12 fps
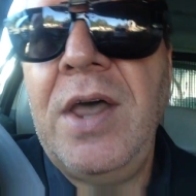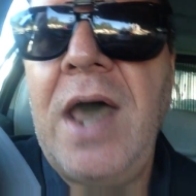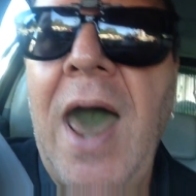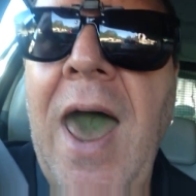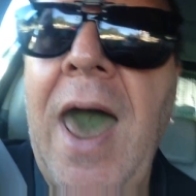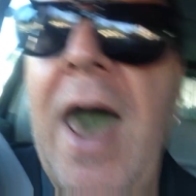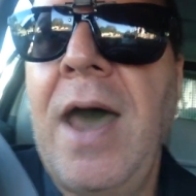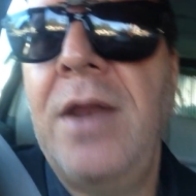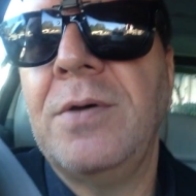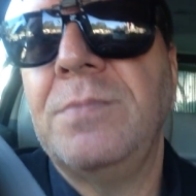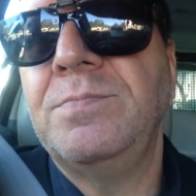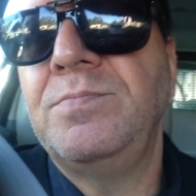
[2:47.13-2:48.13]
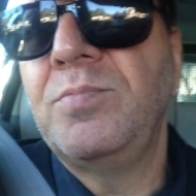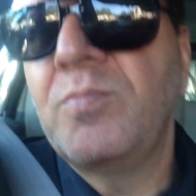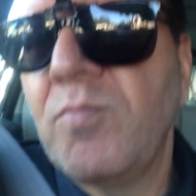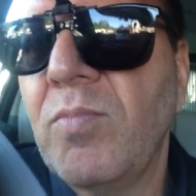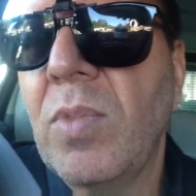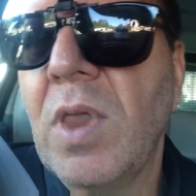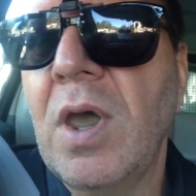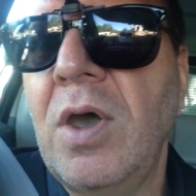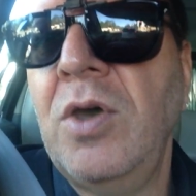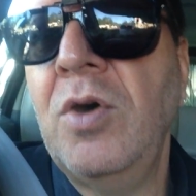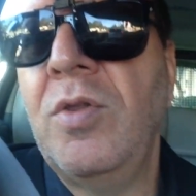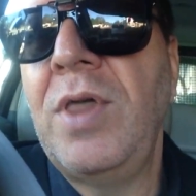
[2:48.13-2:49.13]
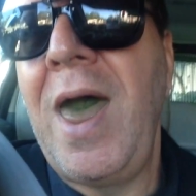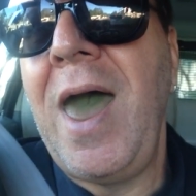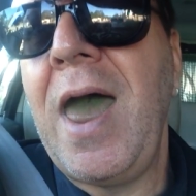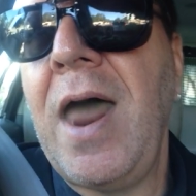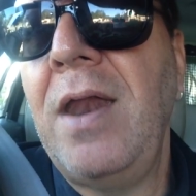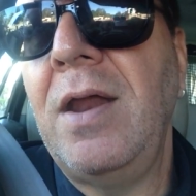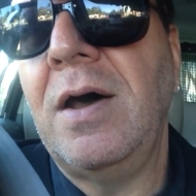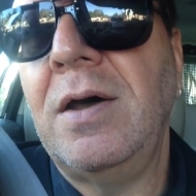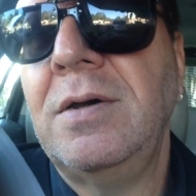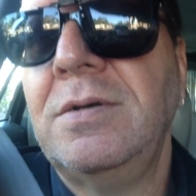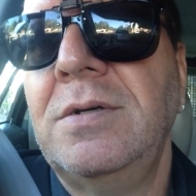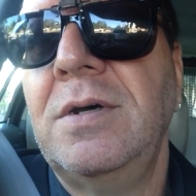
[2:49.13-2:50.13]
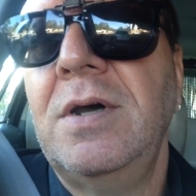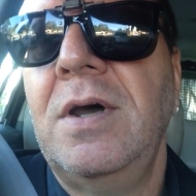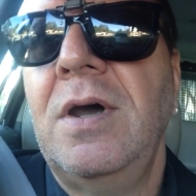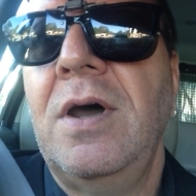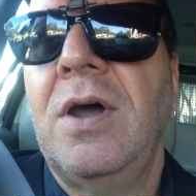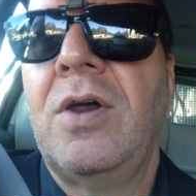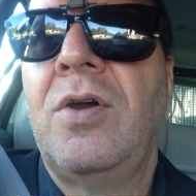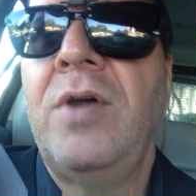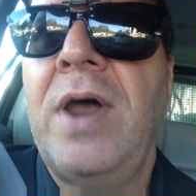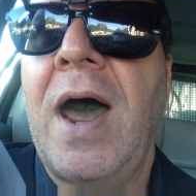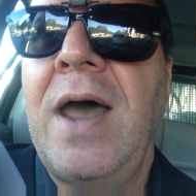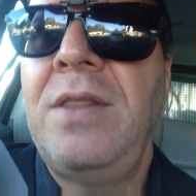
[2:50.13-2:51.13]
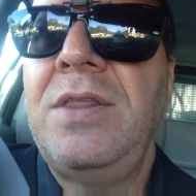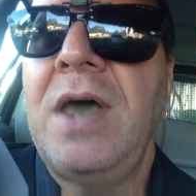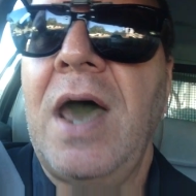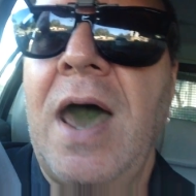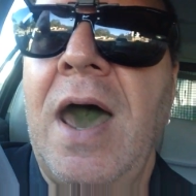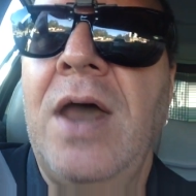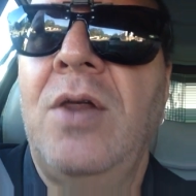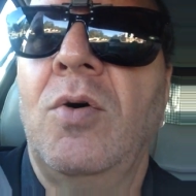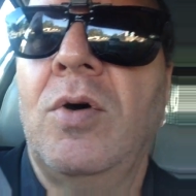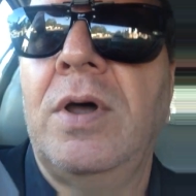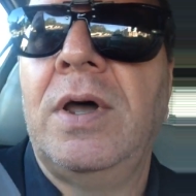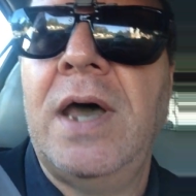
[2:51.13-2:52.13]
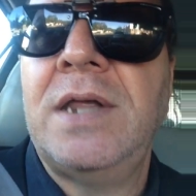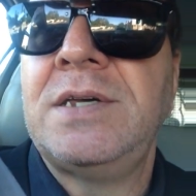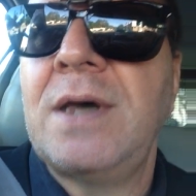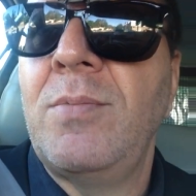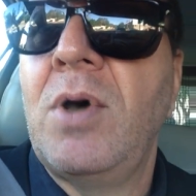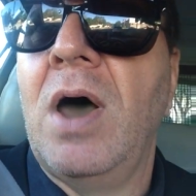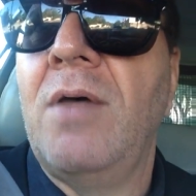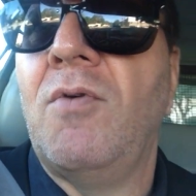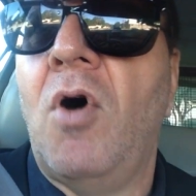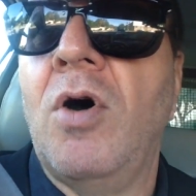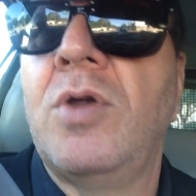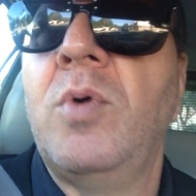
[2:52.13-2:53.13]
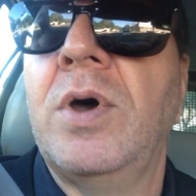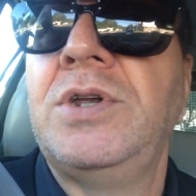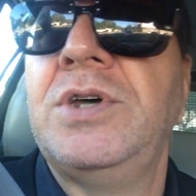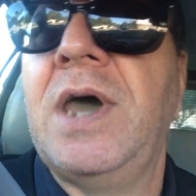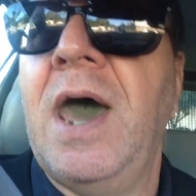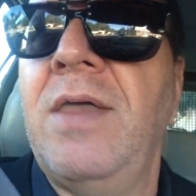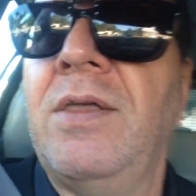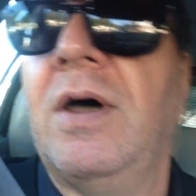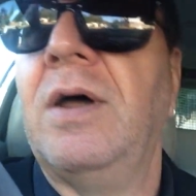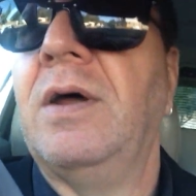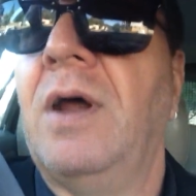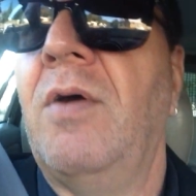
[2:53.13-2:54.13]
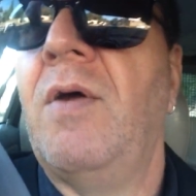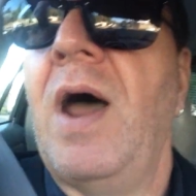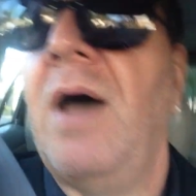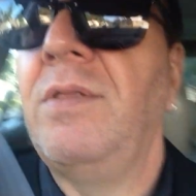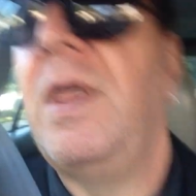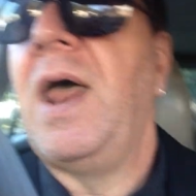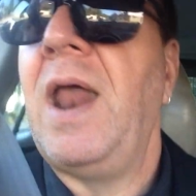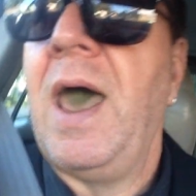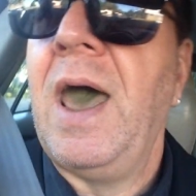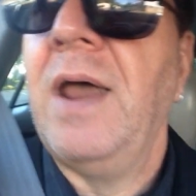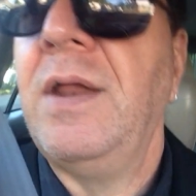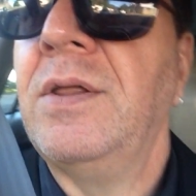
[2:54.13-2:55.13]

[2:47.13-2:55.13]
the ad, you then create the ad or get some kind of artwork together around that ad.